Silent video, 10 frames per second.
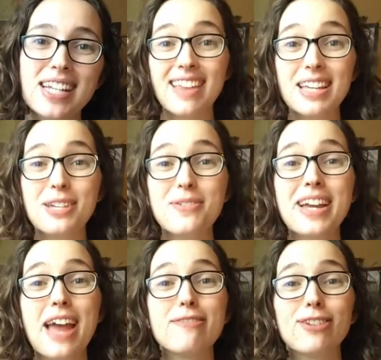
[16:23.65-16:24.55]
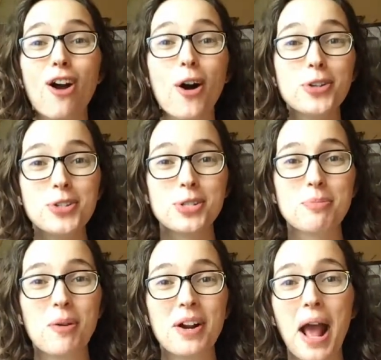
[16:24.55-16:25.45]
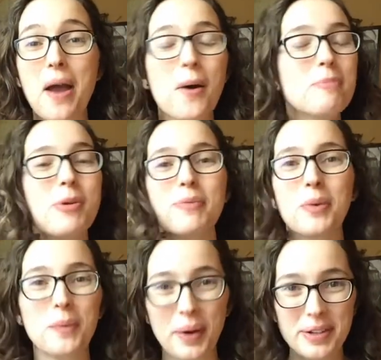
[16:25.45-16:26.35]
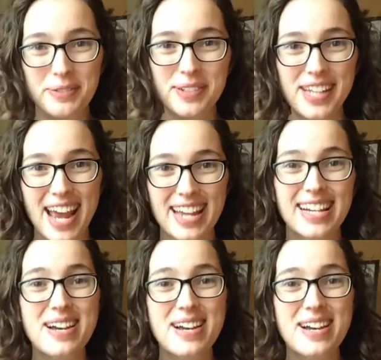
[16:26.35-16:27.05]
Thank you again for all your support. I hope you have a wonderful day.